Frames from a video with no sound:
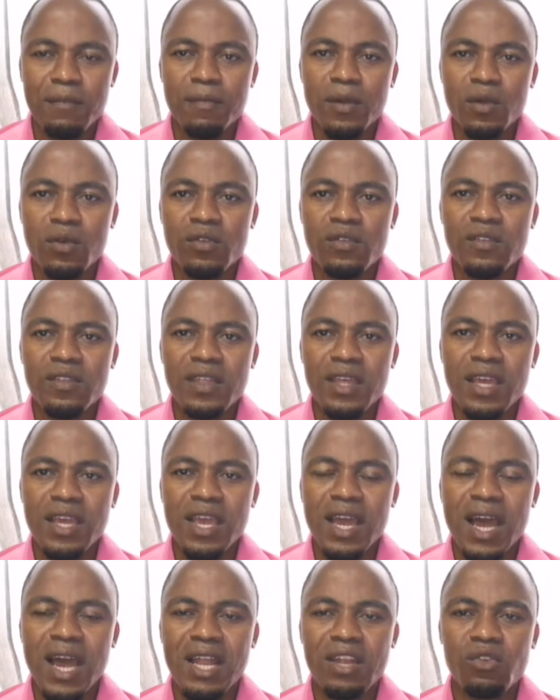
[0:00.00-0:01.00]
because
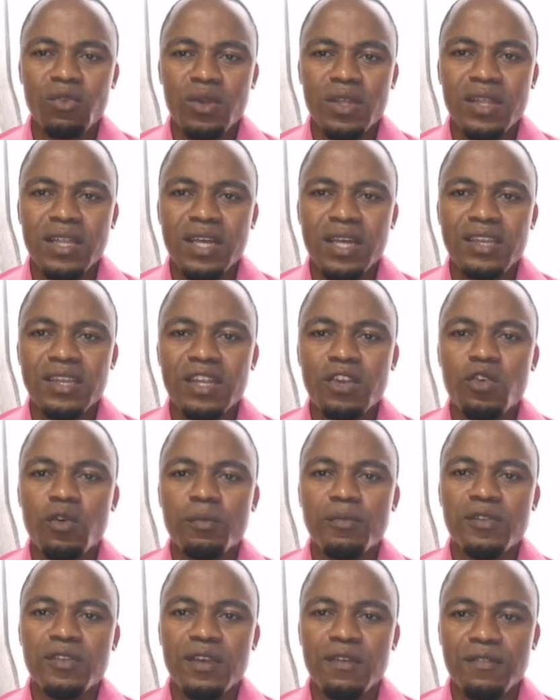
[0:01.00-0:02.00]
they are doing that in
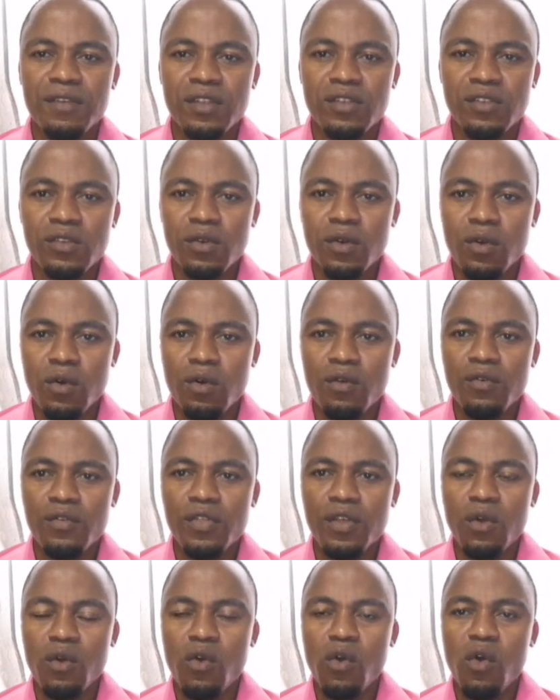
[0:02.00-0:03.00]
observance of
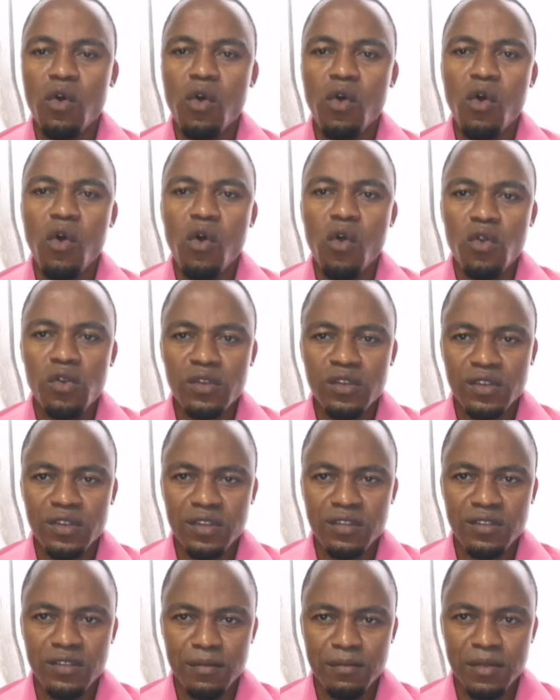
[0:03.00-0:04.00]
the Old
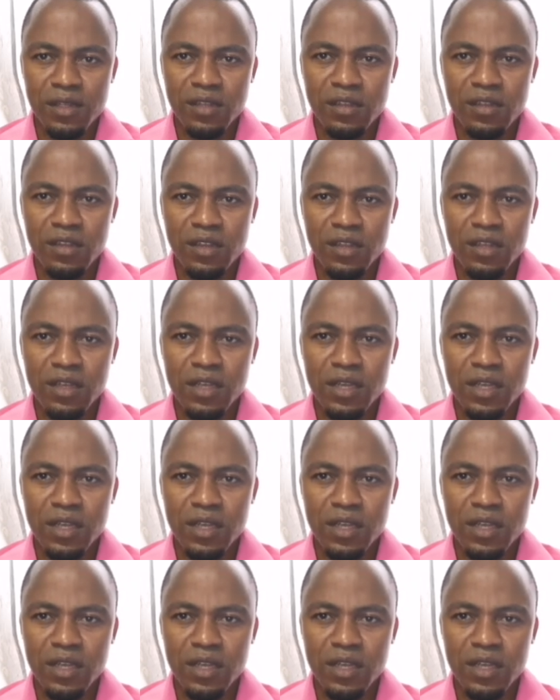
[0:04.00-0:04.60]
Testament